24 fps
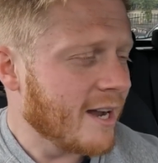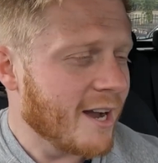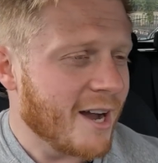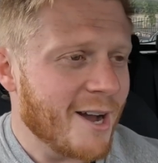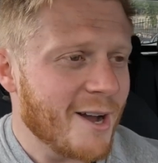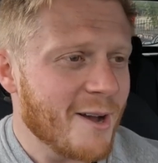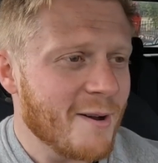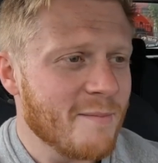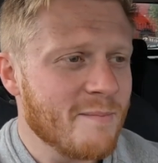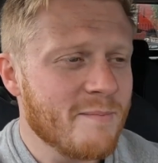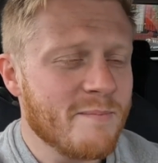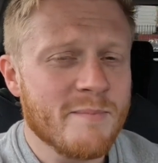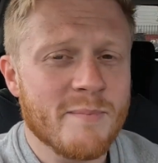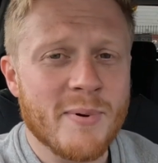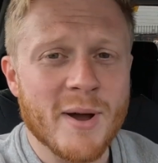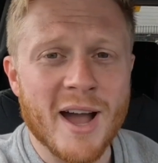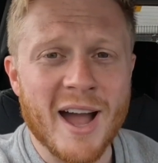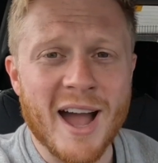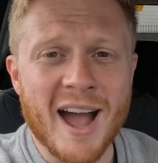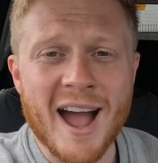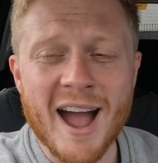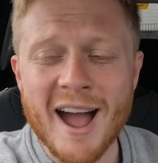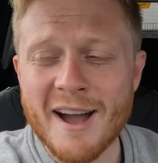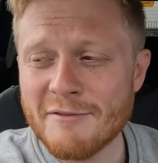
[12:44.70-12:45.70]

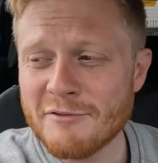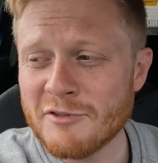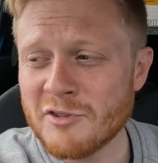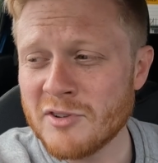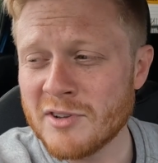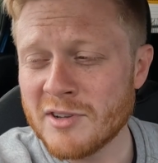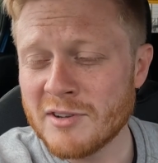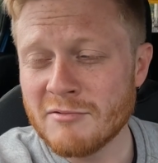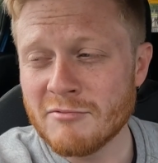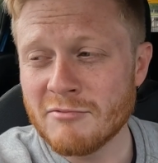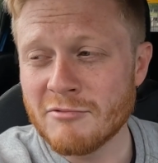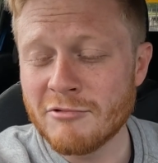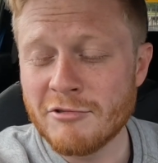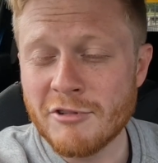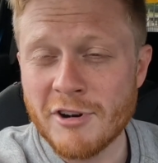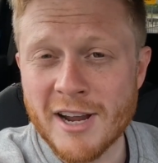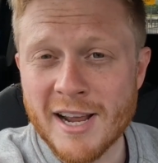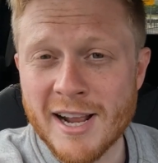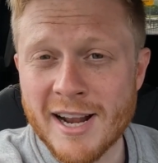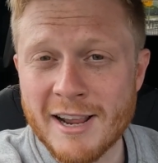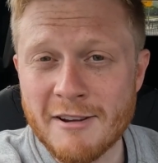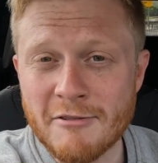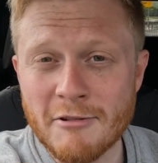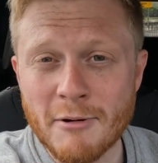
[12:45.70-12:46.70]
But haven't
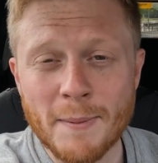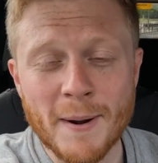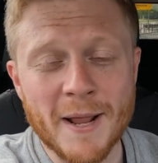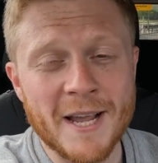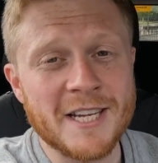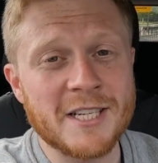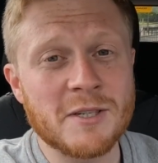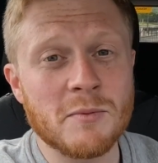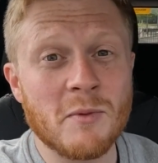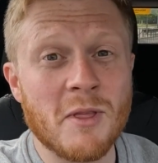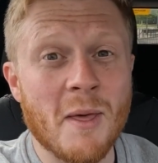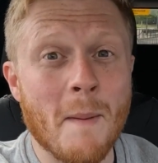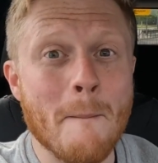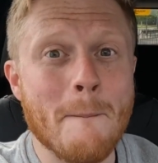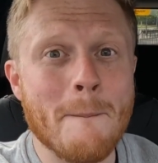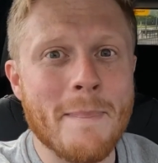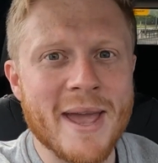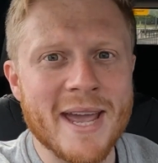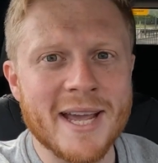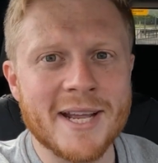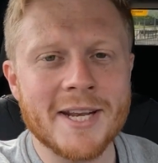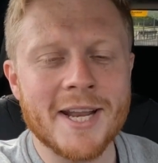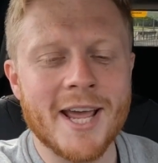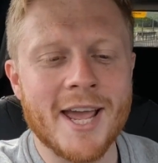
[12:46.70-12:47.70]
really replaced him with a
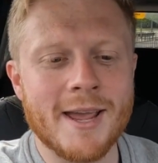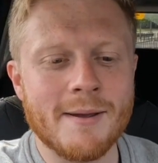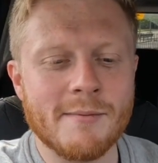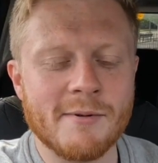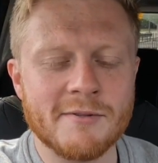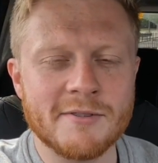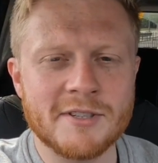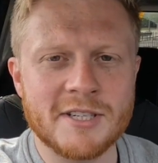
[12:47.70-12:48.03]
big name.